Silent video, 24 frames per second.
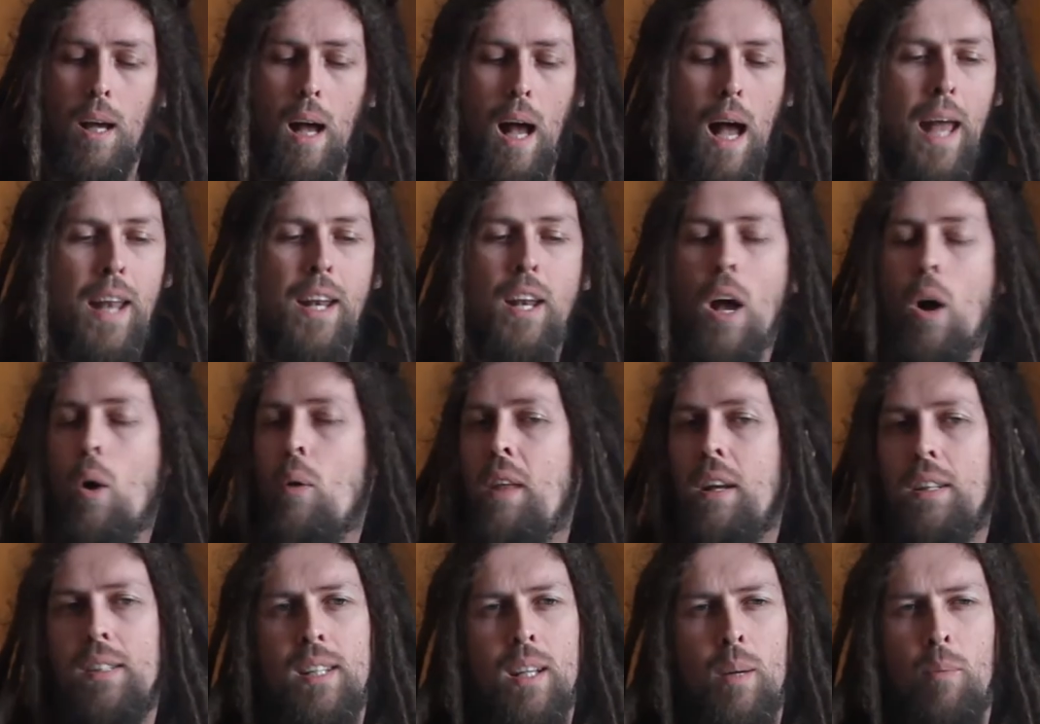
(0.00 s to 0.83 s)
I know
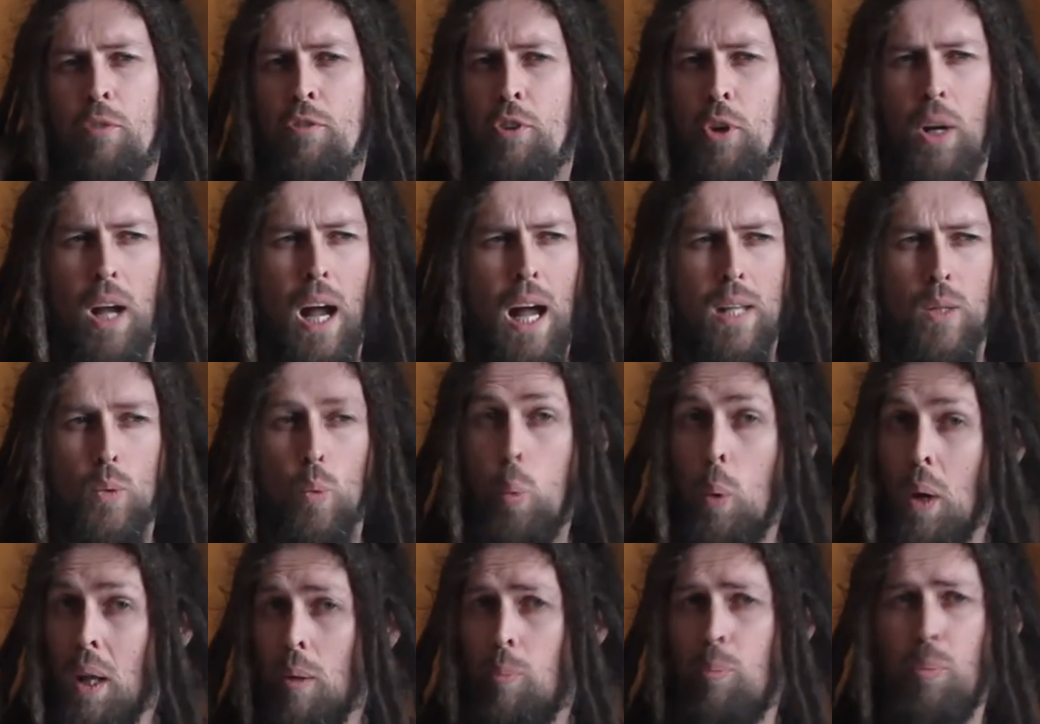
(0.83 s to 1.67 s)
that some of you guys
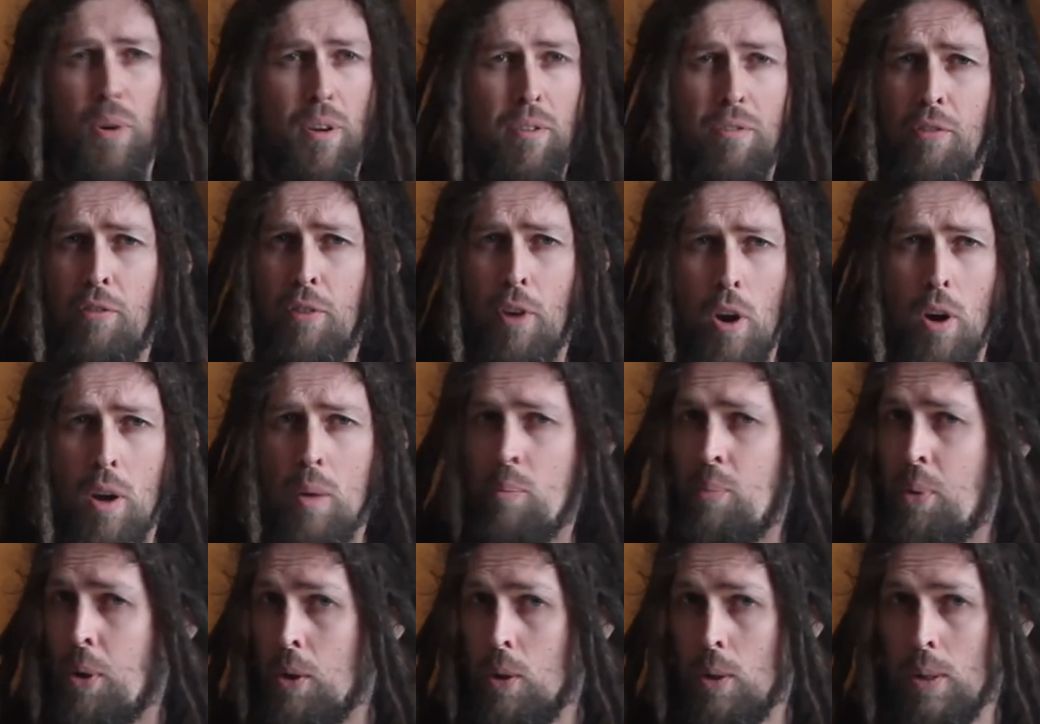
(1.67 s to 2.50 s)
will prefer
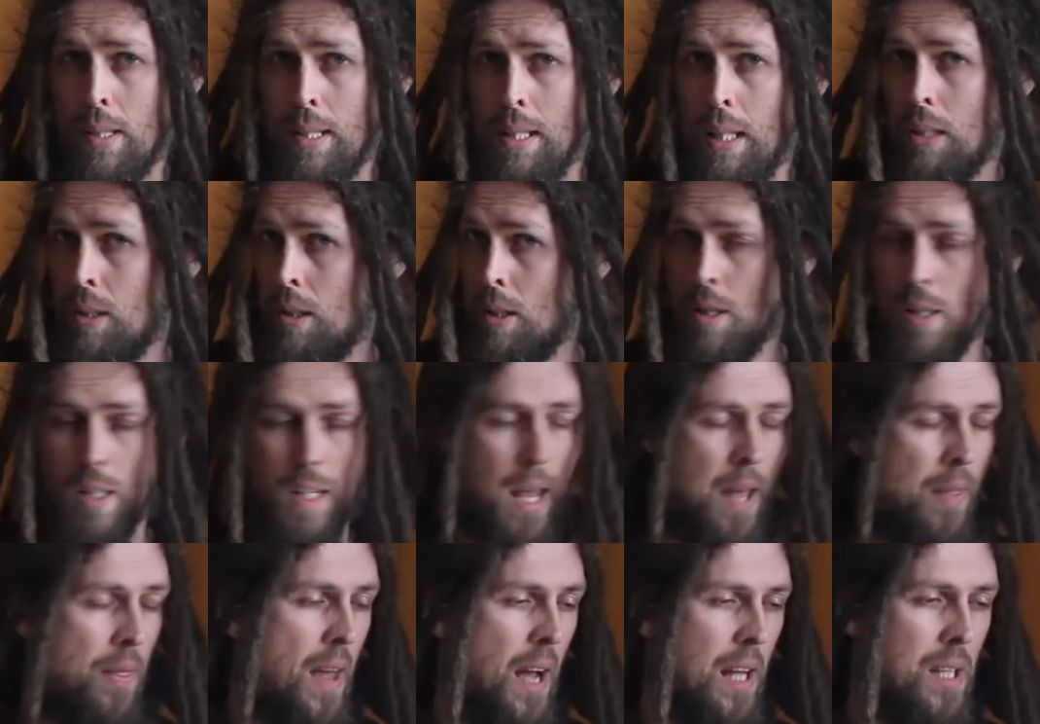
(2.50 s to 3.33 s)
Imperial
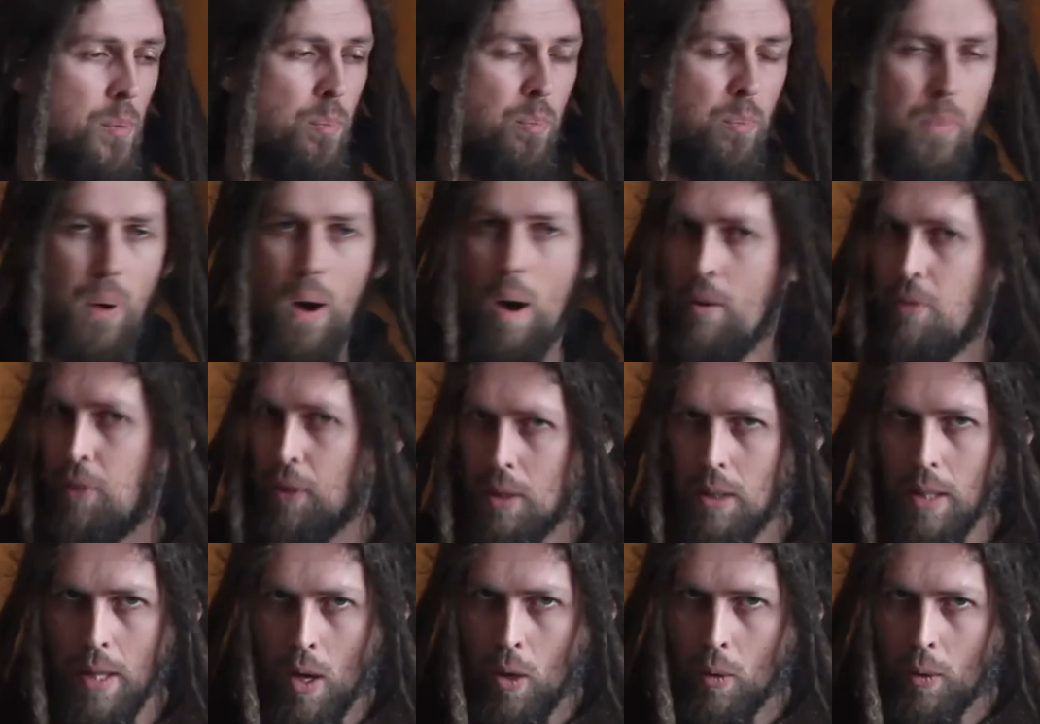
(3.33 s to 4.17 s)
Settlers, and that's
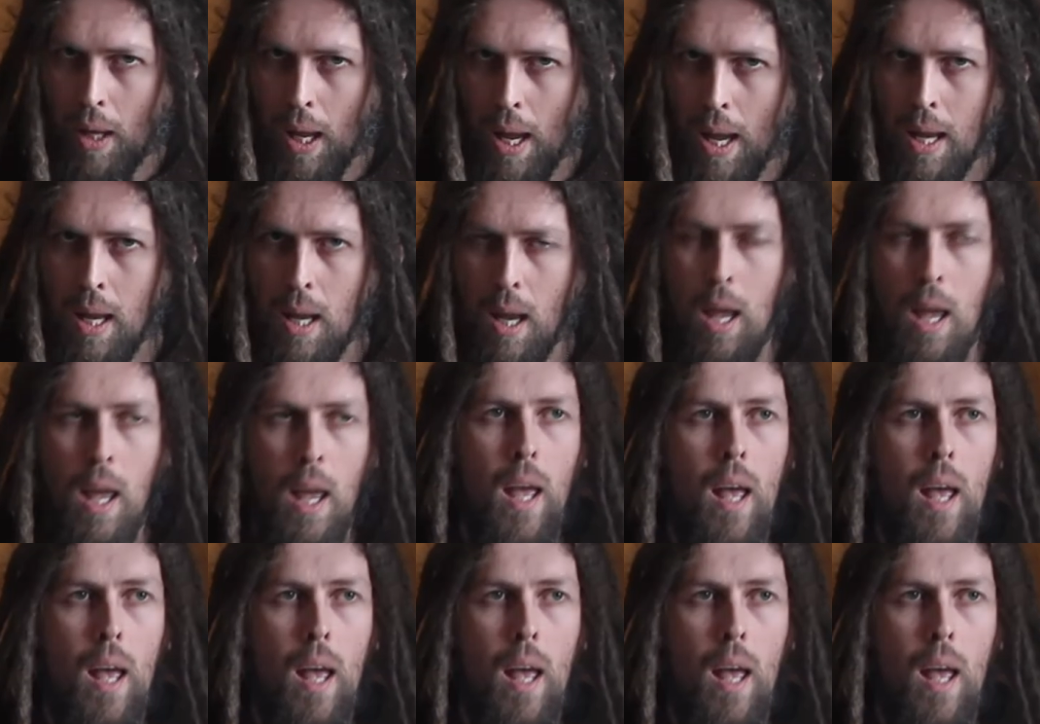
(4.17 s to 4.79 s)
perfectly okay.